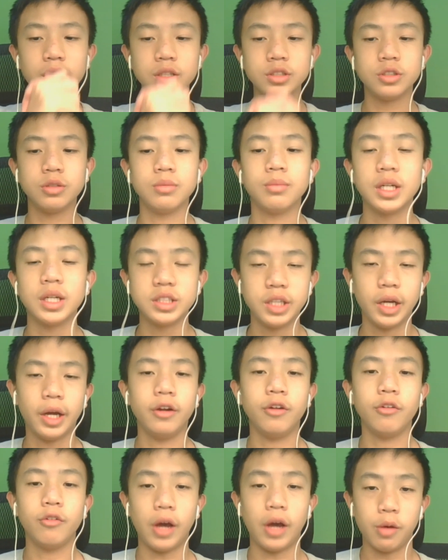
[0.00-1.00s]
my
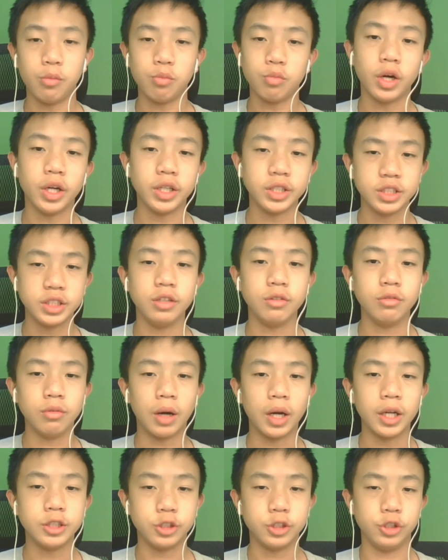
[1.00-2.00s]
channel
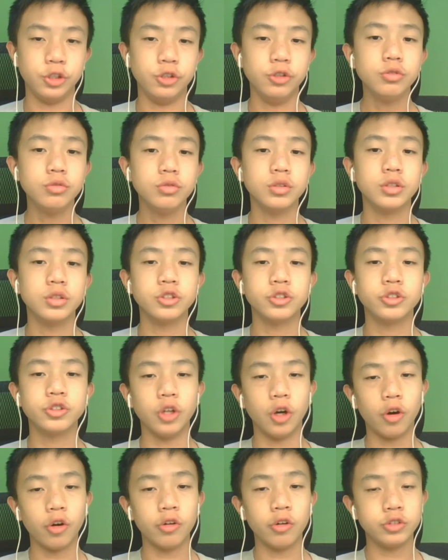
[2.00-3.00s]
MYCY2.
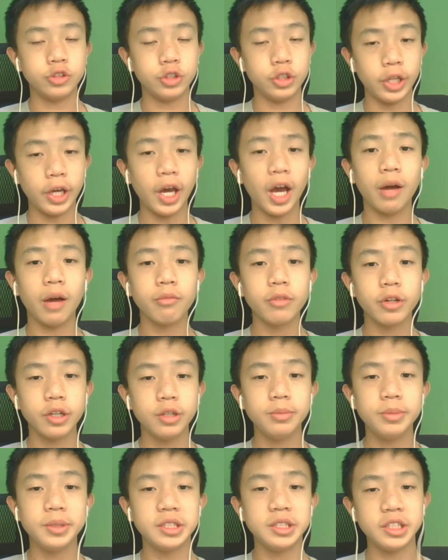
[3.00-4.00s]
So today I'm going to
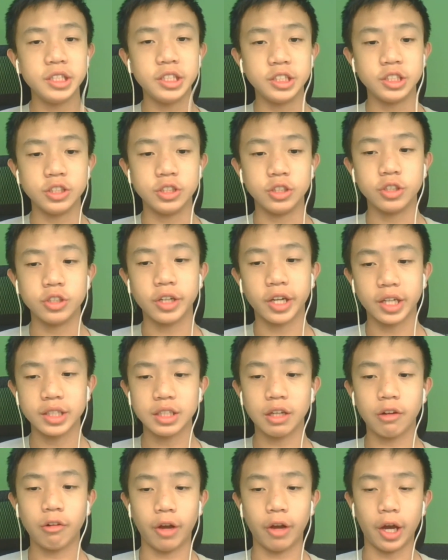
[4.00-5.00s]
be teaching you guys how
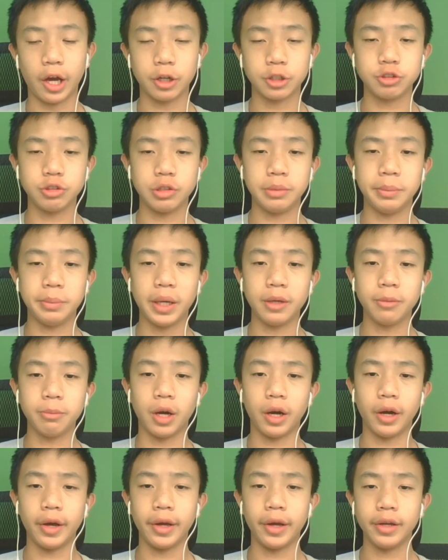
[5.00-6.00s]
I actually make
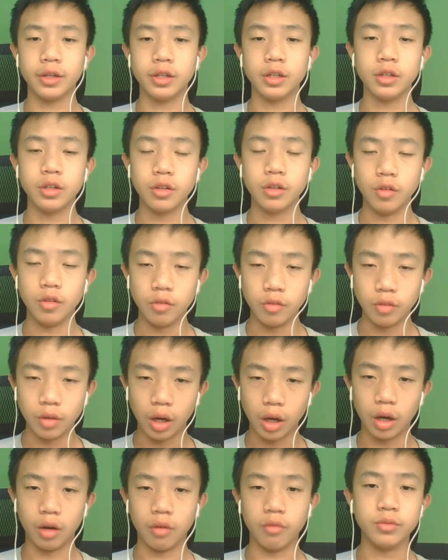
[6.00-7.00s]
my
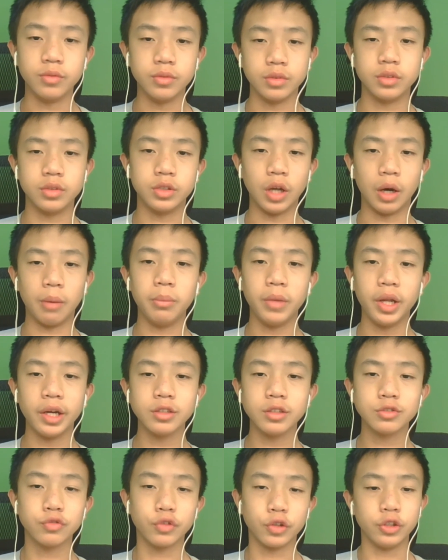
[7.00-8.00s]
thumbnails
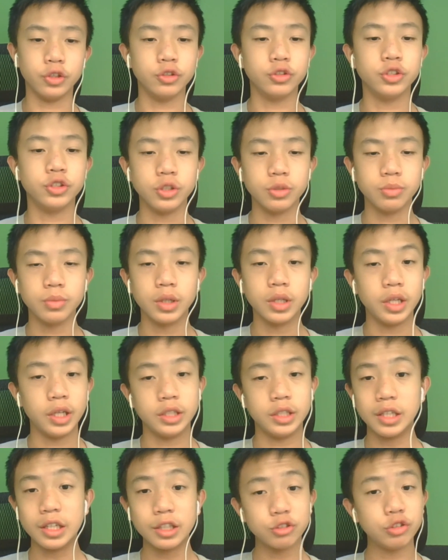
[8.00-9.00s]
for YouTube. It's
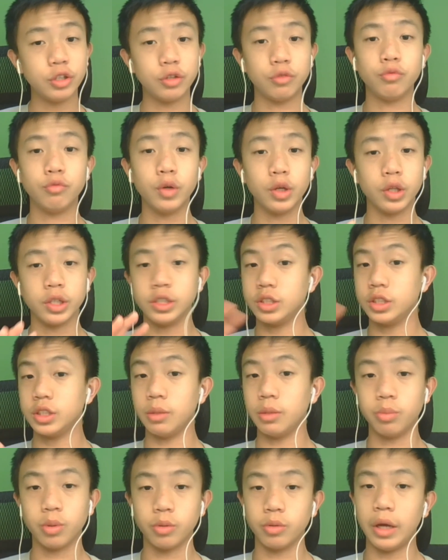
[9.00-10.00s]
actually really
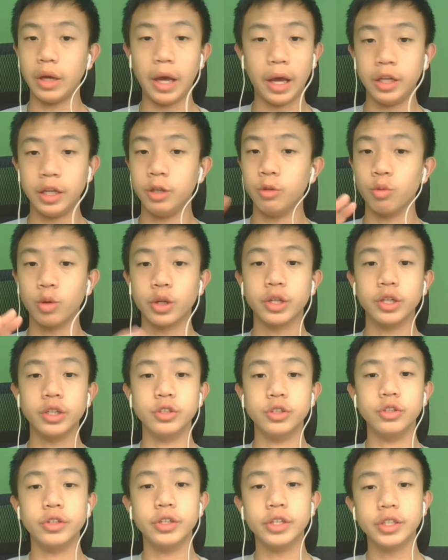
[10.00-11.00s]
simple. Anyone can do this.